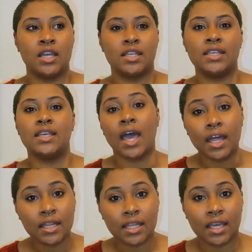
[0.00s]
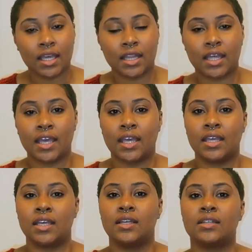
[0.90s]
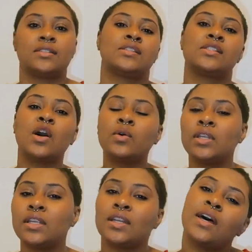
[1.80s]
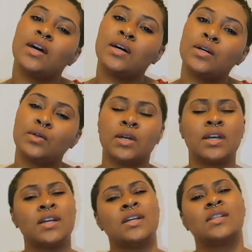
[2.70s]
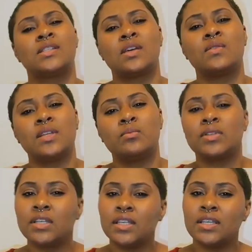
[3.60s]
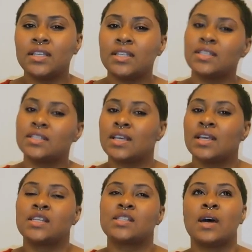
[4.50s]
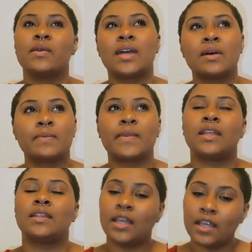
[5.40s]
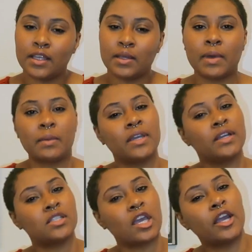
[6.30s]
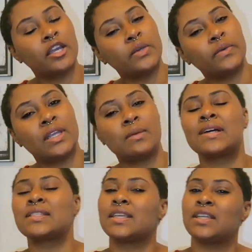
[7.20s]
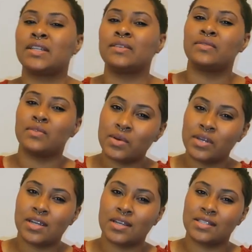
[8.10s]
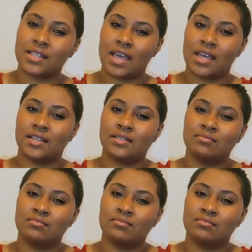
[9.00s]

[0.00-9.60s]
yelling like, "Sony, no, Sony, please." So I wake up, I'm like, damn, my parents arguing, they about to get a divorce. Like,